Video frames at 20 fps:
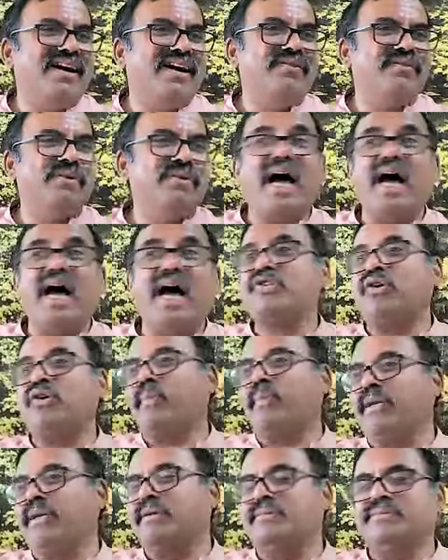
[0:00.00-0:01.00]
With eyes
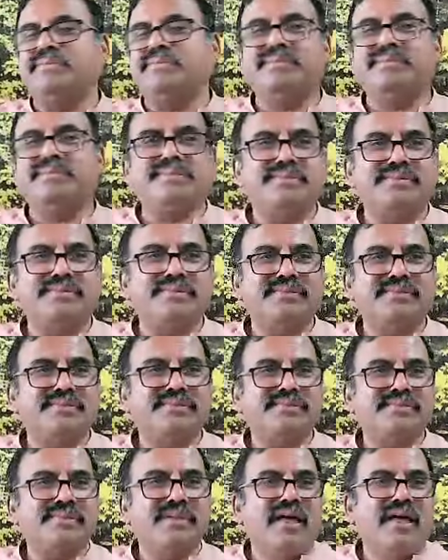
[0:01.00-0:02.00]
open.
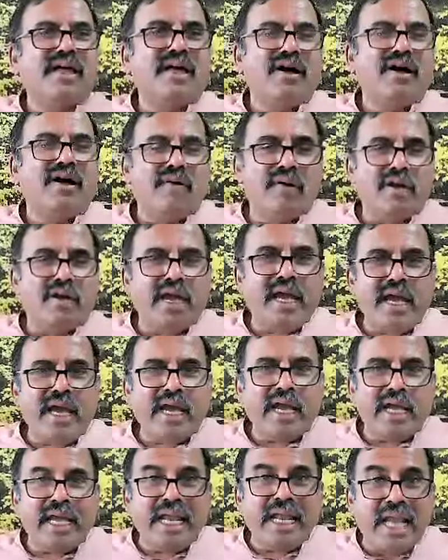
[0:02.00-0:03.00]
Okay,
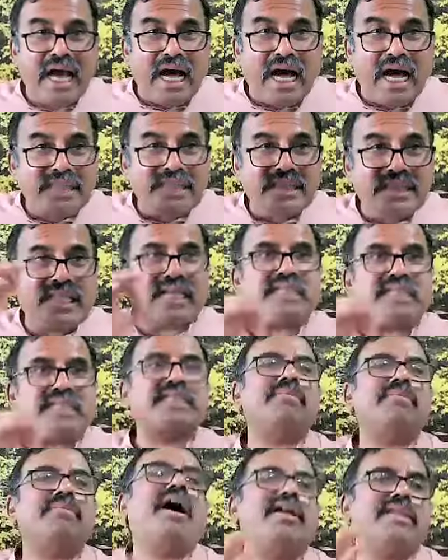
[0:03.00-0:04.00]
in Antar
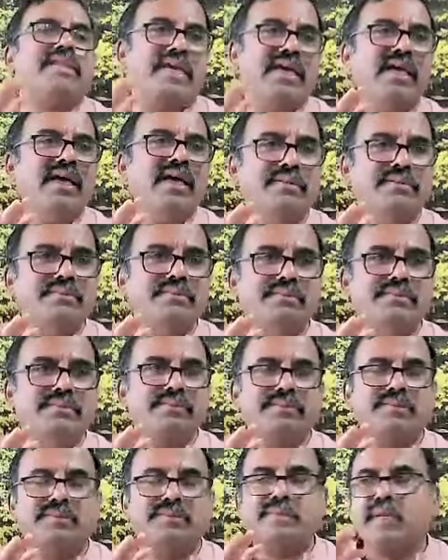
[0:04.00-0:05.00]
Samadhi,
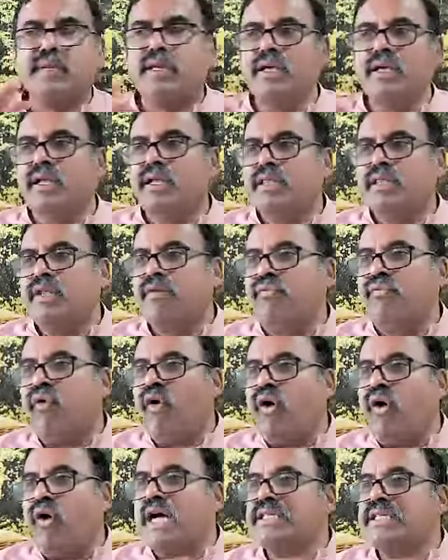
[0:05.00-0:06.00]
the
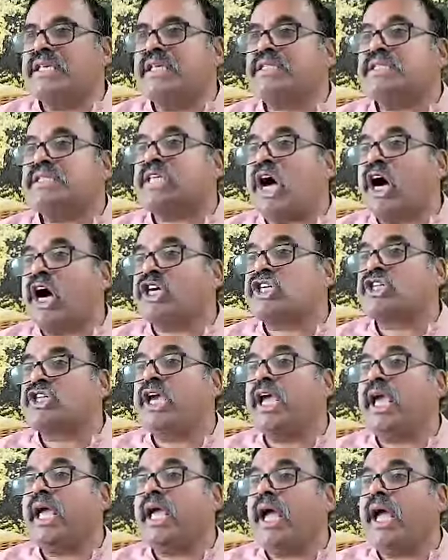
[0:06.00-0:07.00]
focus is
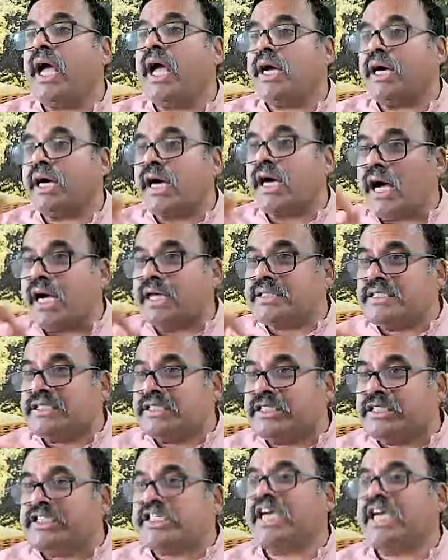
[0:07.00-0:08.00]
Sakshi
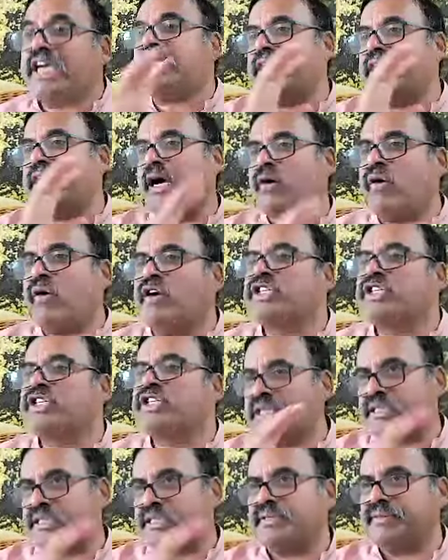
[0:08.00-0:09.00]
Chaitanya,
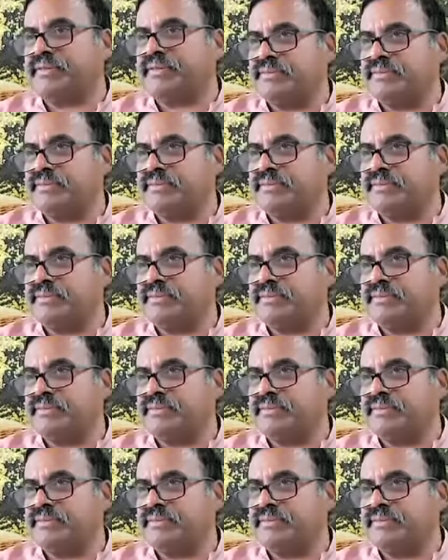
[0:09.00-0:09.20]
consciousness.